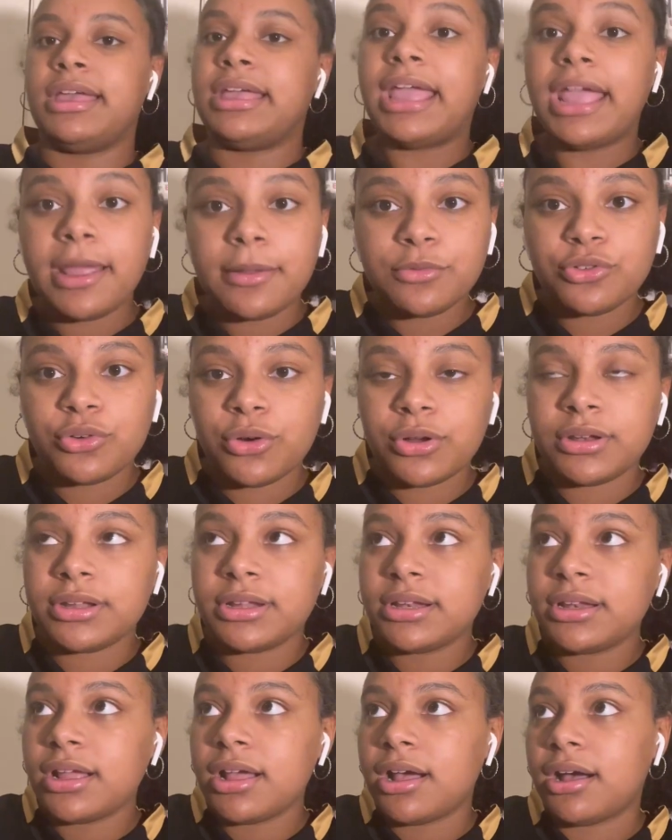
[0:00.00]
Cam
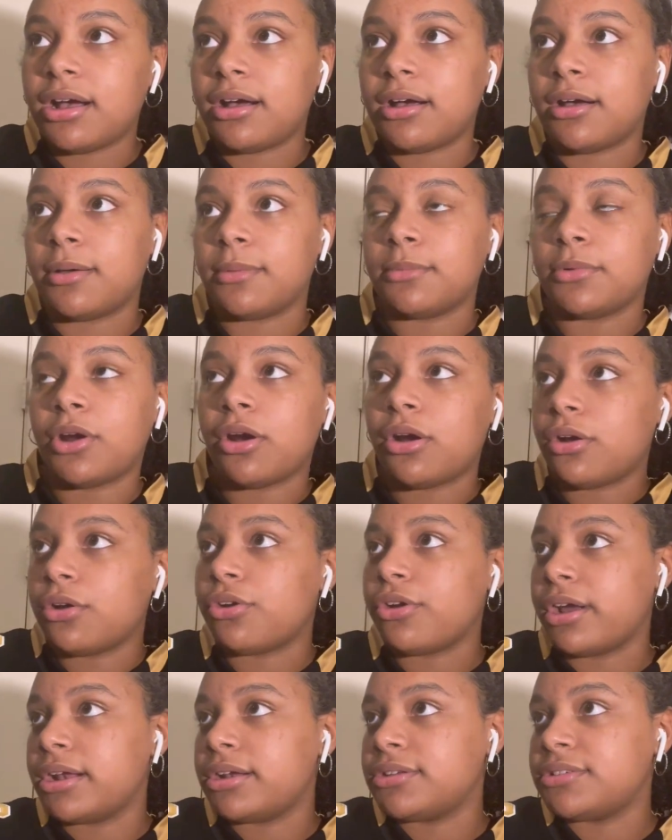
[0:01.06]
Jordan, Carl
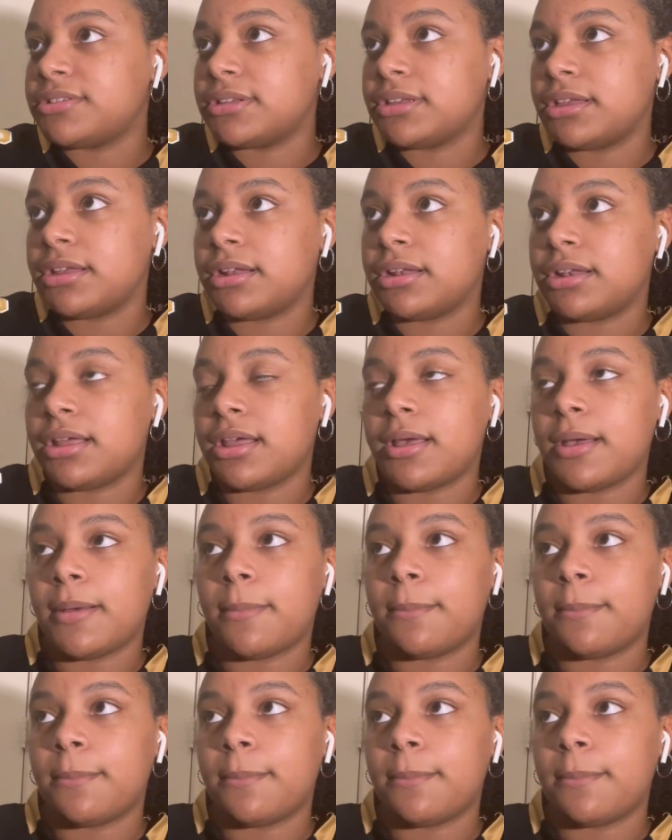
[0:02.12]
Granderson,